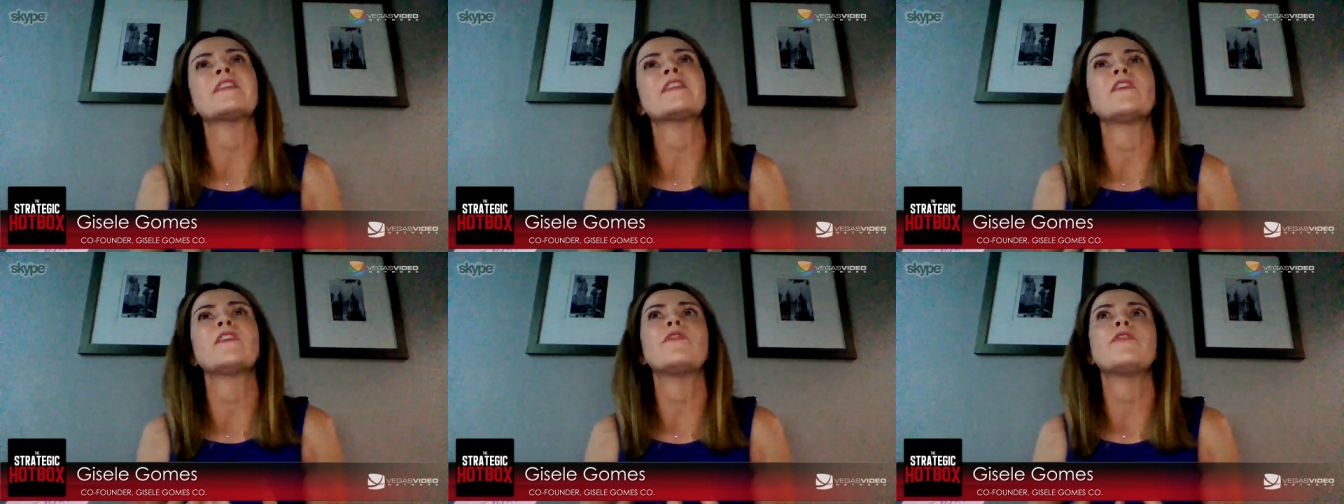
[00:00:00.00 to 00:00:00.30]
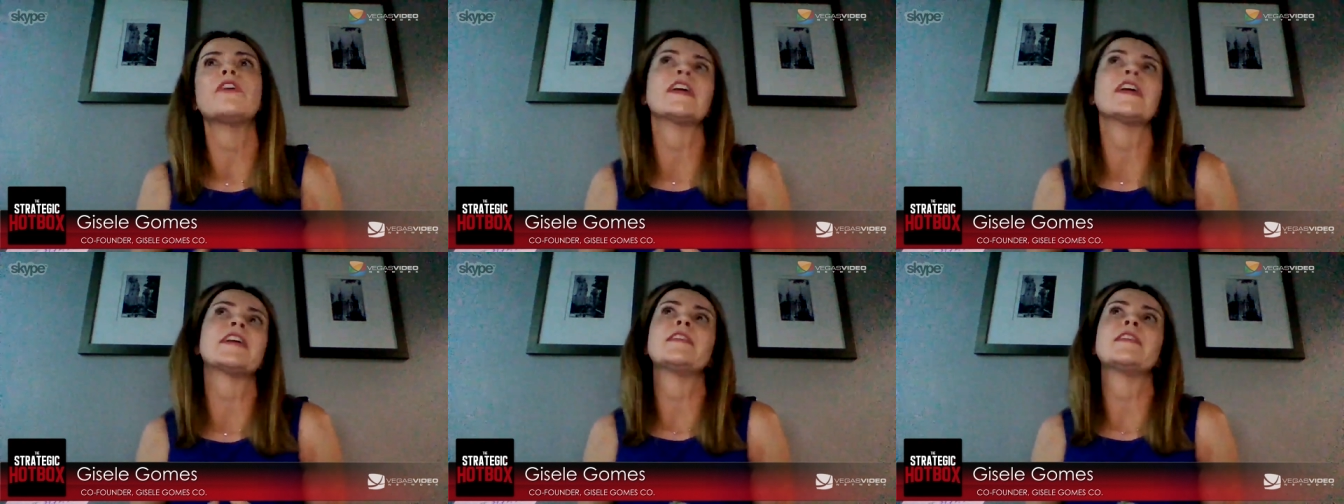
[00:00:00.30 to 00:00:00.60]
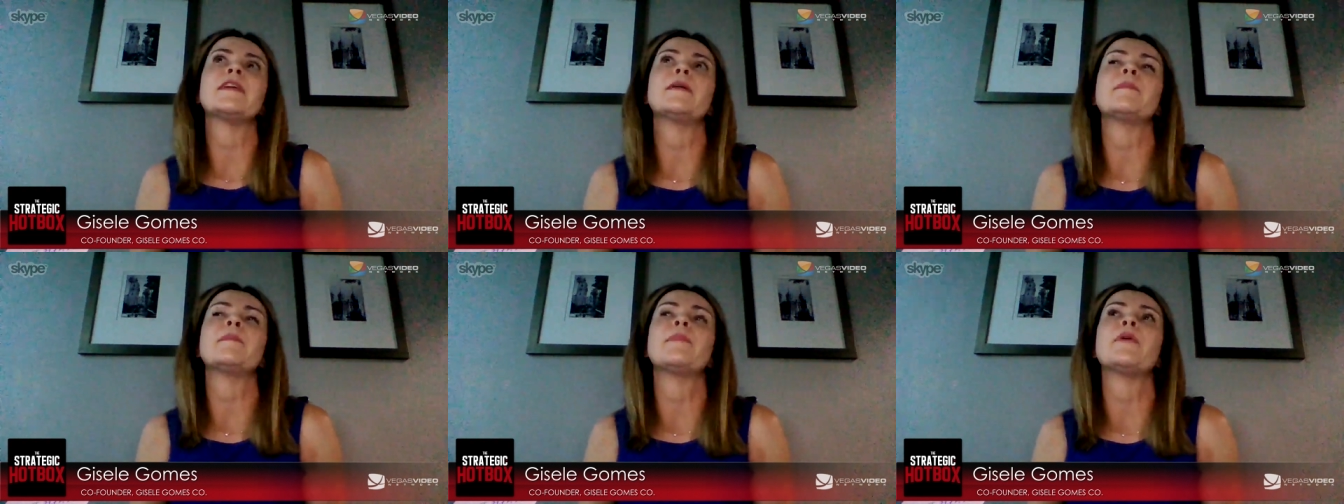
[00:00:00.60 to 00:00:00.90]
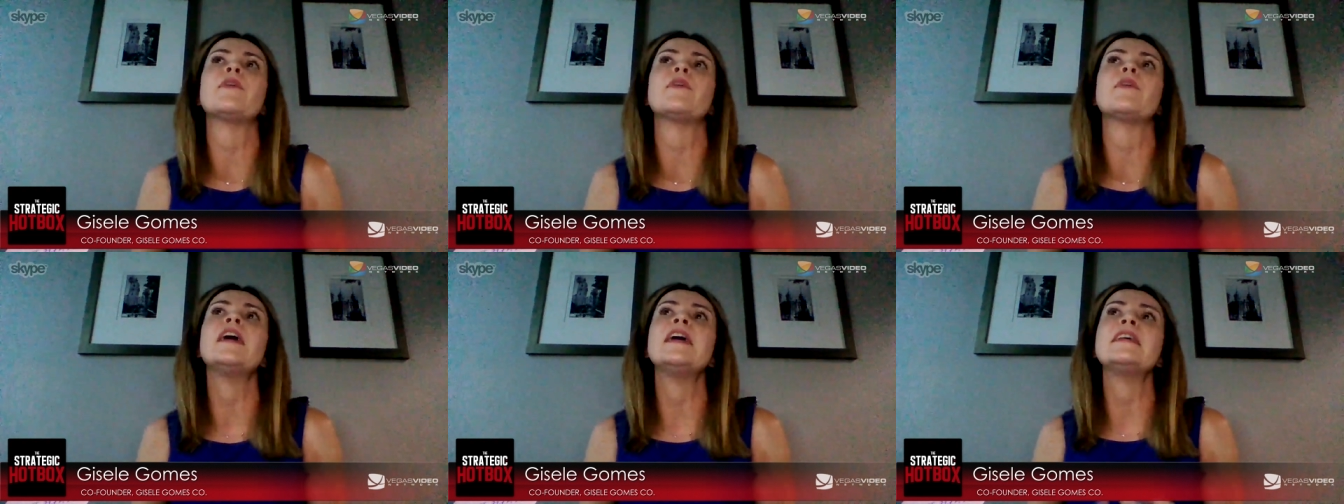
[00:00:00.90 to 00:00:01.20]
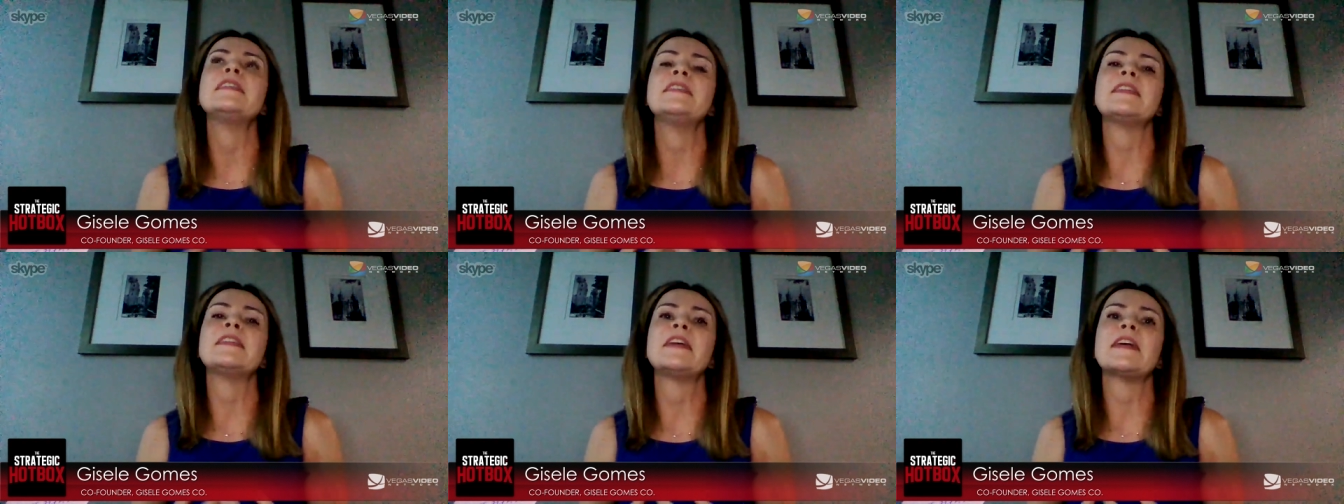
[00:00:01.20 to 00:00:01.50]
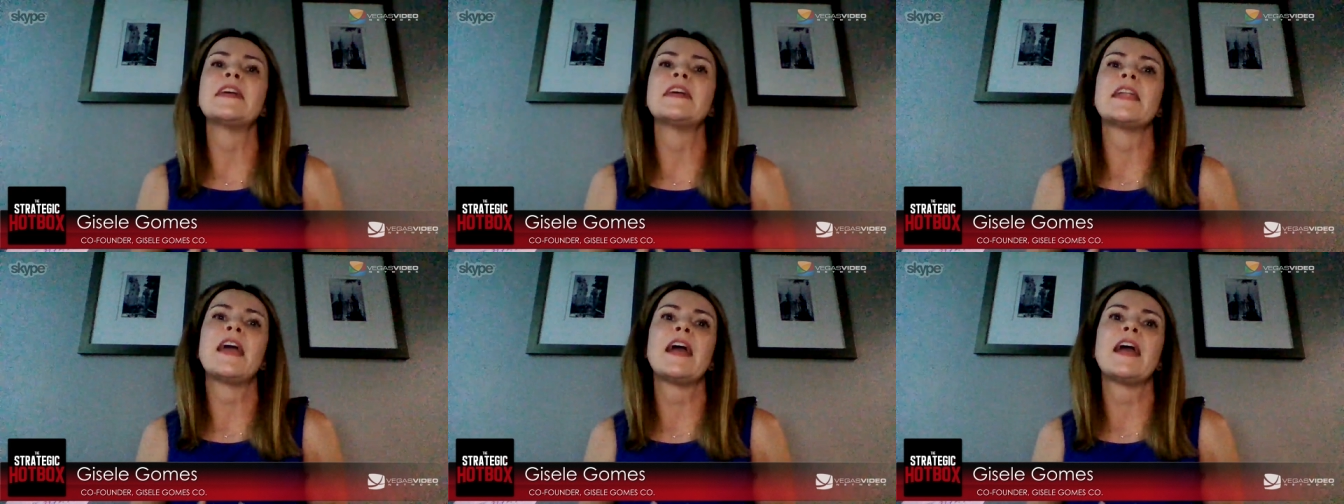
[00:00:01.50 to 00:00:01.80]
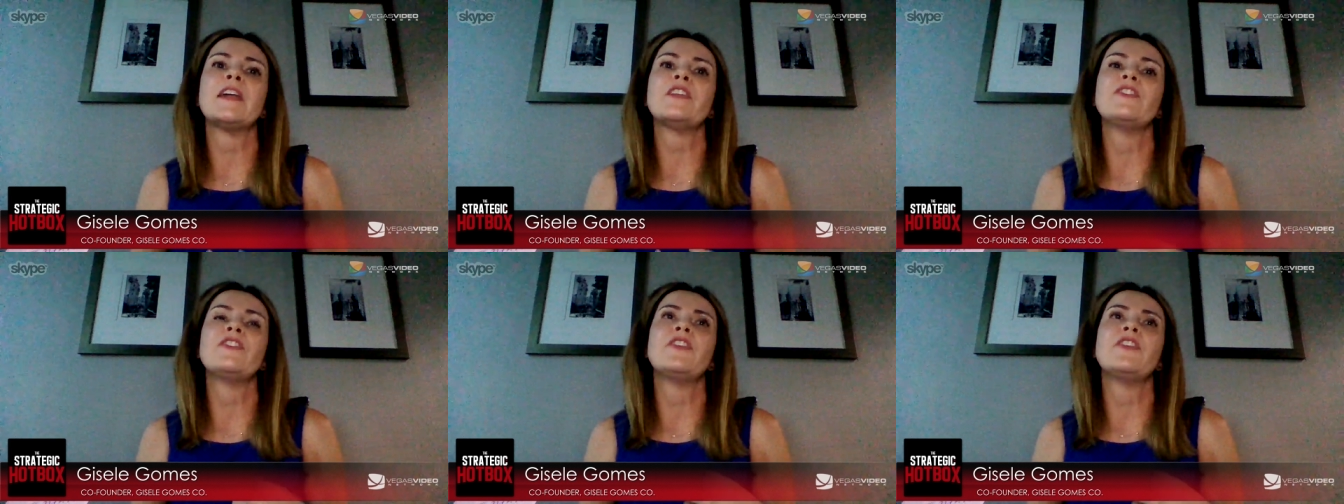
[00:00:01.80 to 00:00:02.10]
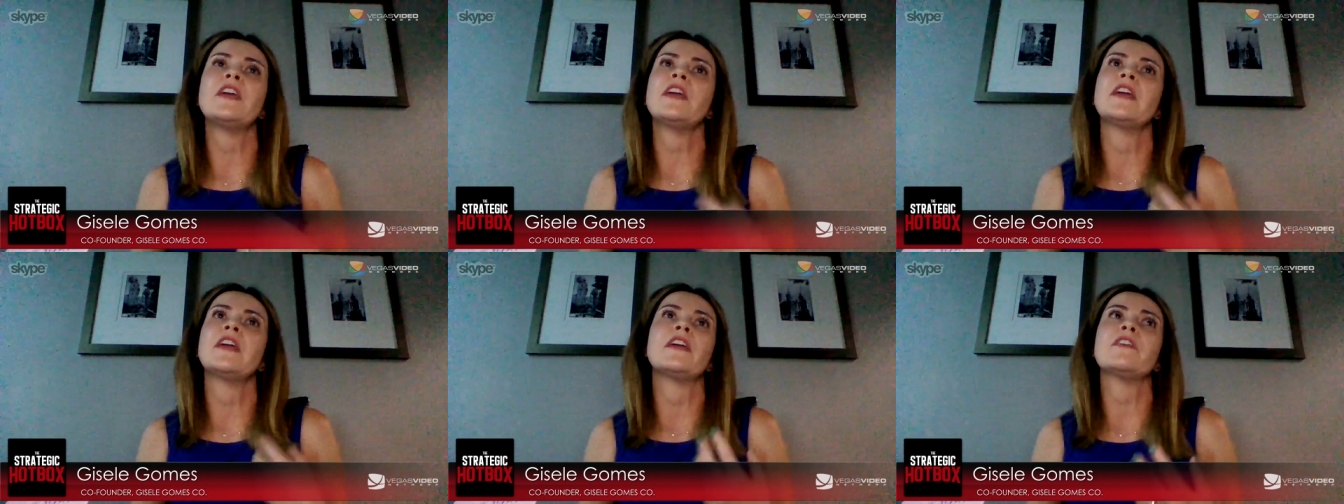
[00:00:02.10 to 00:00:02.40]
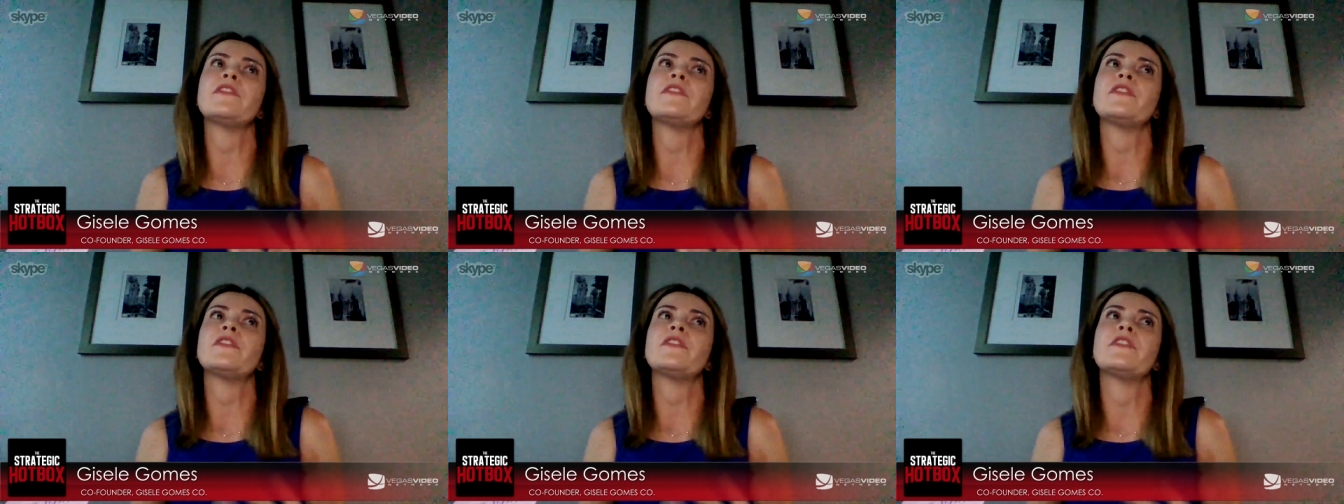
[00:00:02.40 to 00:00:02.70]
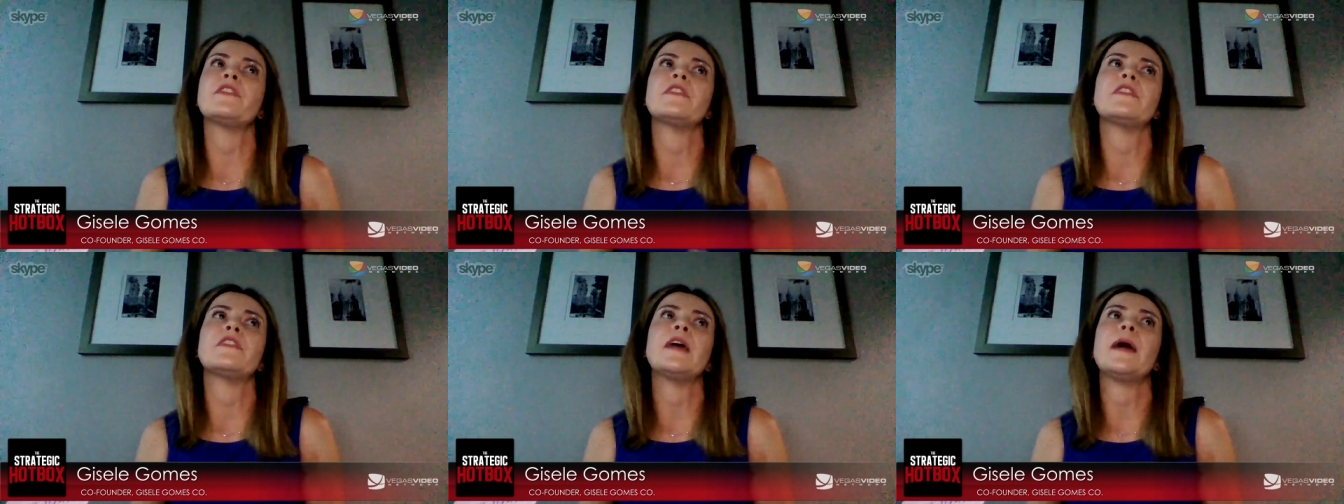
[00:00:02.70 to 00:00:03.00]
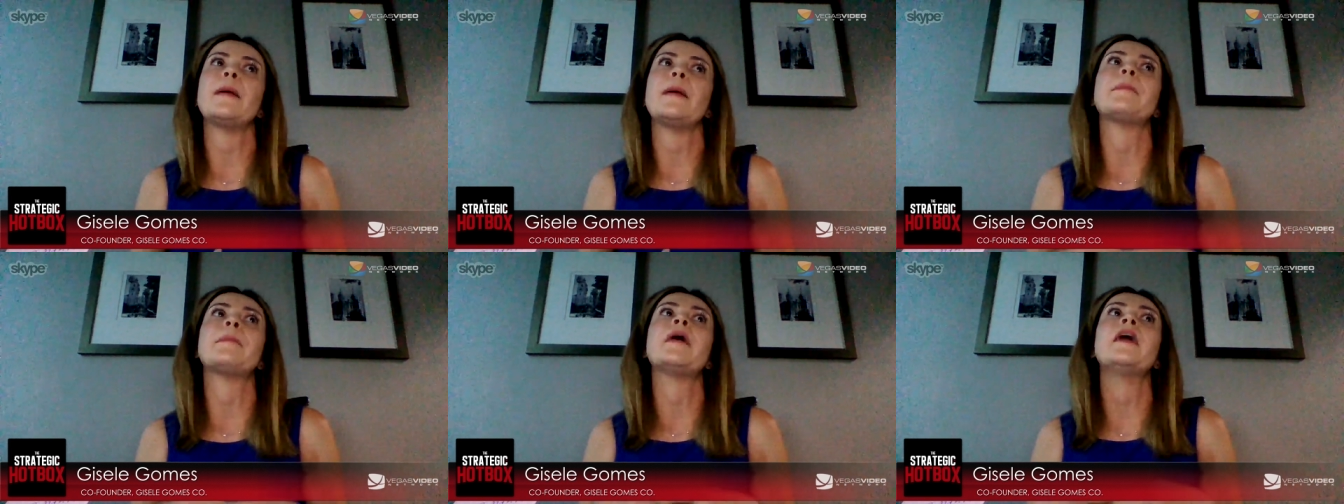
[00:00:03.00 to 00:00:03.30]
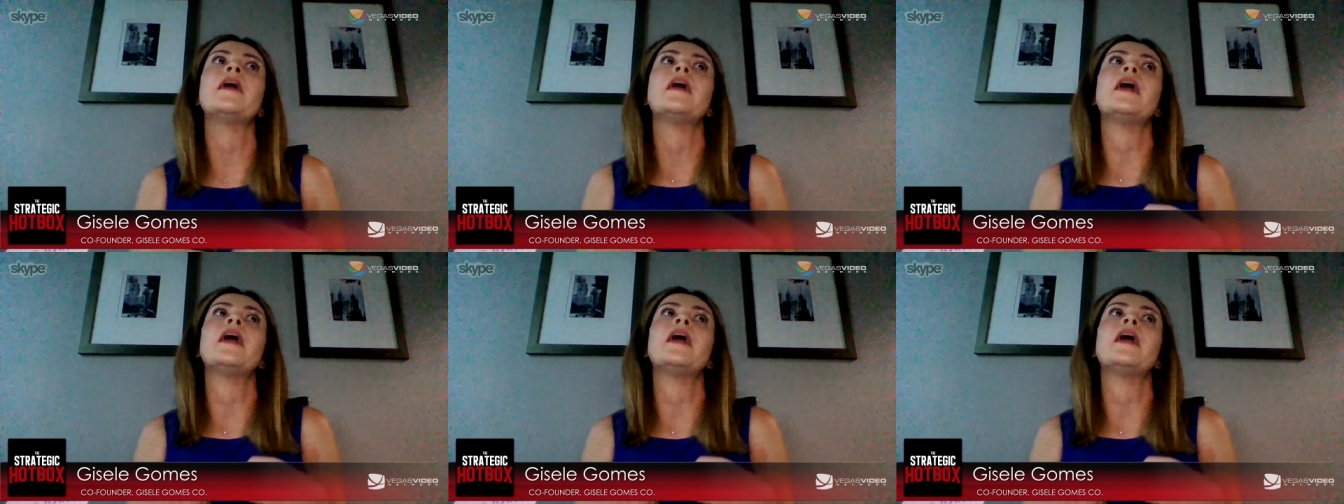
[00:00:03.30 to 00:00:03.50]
So, for example, Sicredi gives them